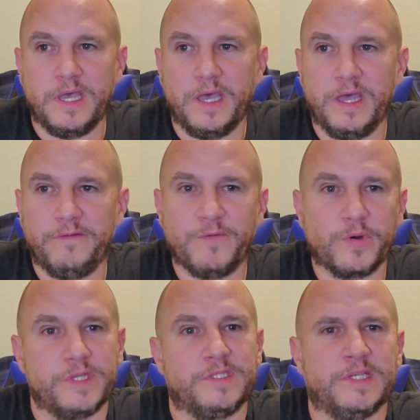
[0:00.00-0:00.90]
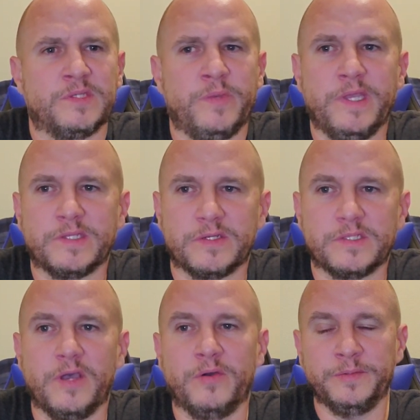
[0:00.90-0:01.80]
4 to 6 weeks or
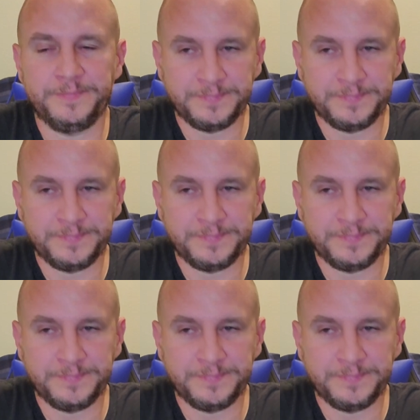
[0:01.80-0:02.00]
so.